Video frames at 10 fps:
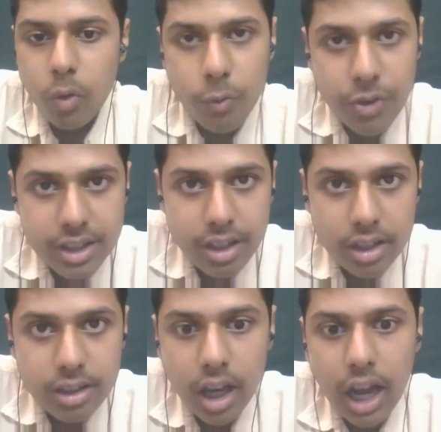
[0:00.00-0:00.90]
with
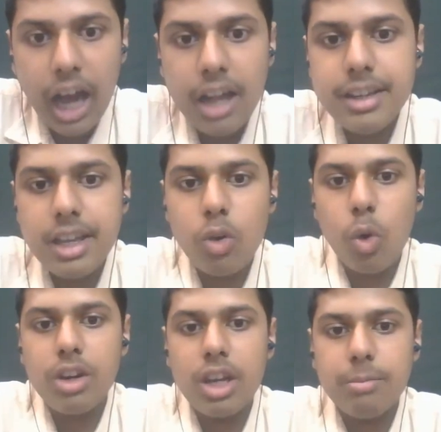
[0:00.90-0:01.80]
the
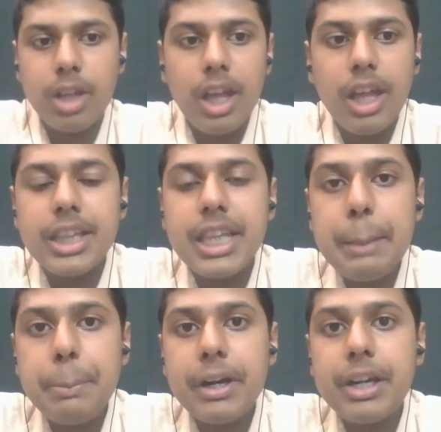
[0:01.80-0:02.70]
archegonium, they
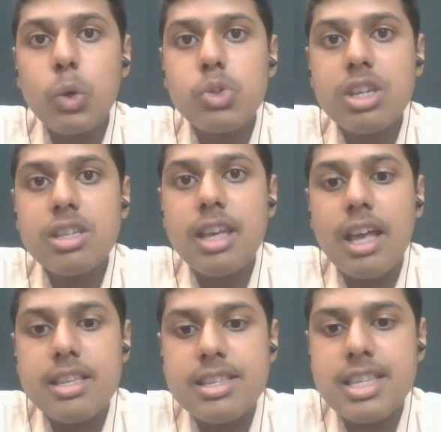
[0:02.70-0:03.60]
produces
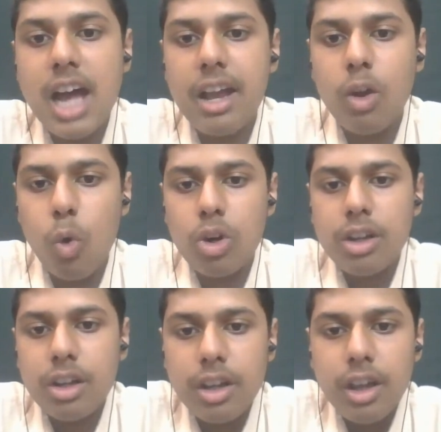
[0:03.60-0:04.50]
zygote,
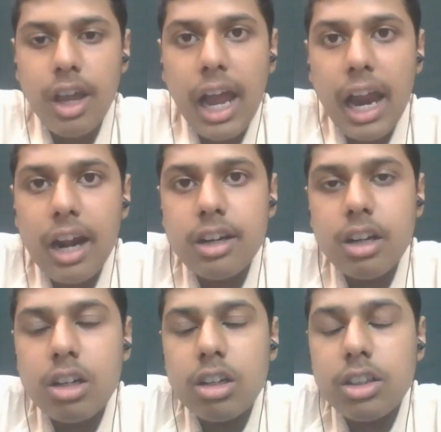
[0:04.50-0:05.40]
and
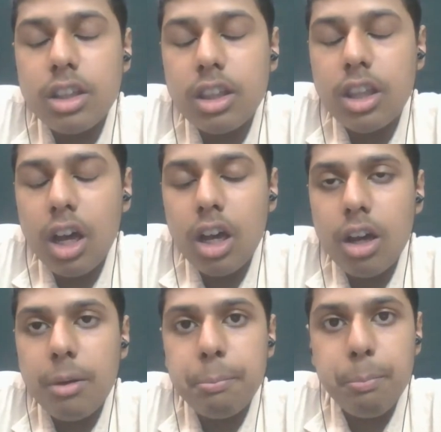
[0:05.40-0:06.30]

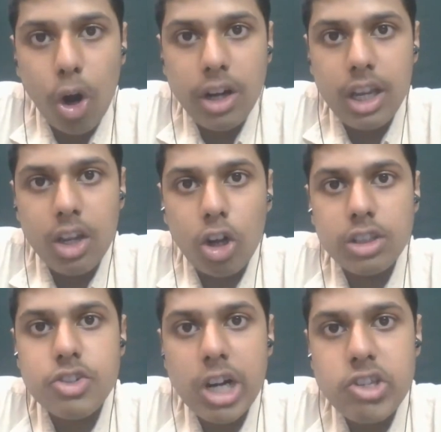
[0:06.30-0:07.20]
the body or the
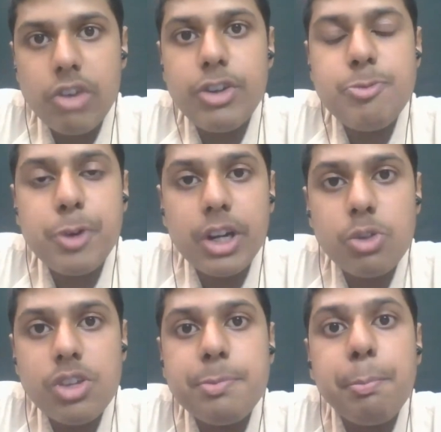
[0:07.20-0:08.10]
structure which
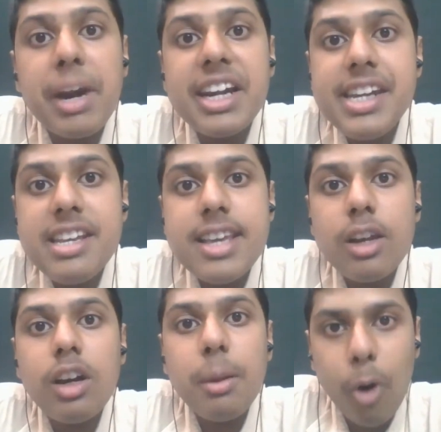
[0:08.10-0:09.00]
produces
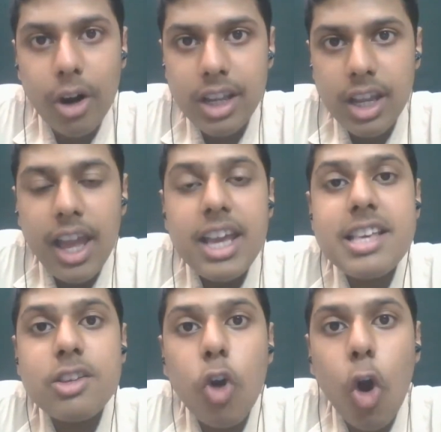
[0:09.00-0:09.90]
multicellular body is
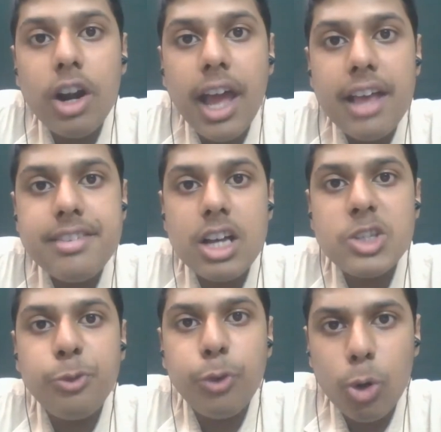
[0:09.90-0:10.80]
called as a
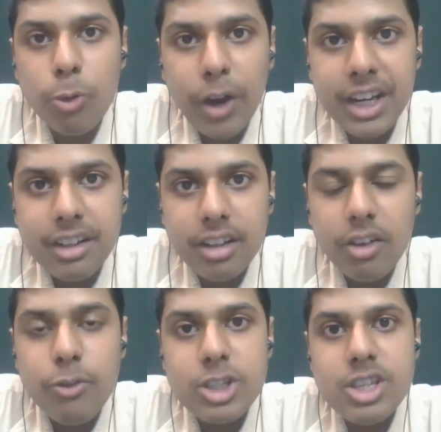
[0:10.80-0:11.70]
sporophyte,
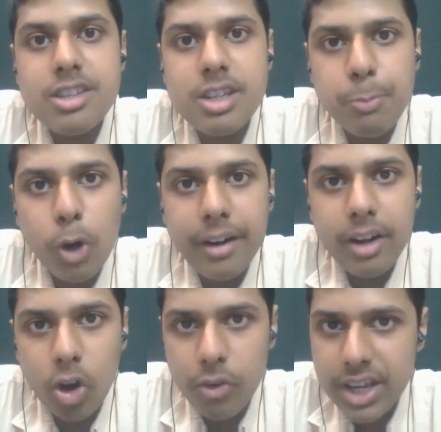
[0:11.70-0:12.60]
which is diploid,
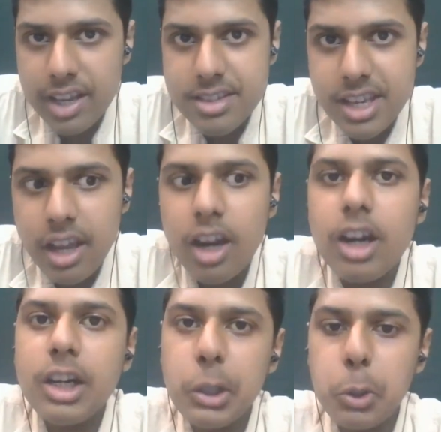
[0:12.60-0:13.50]
or we can say
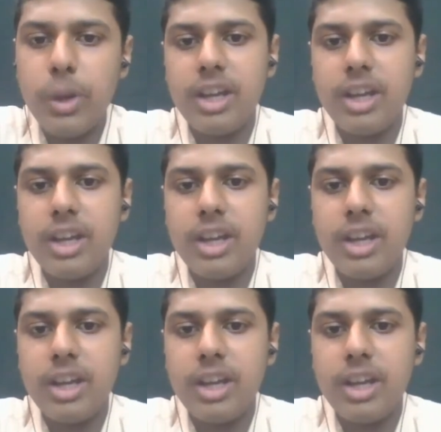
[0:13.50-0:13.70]
2x.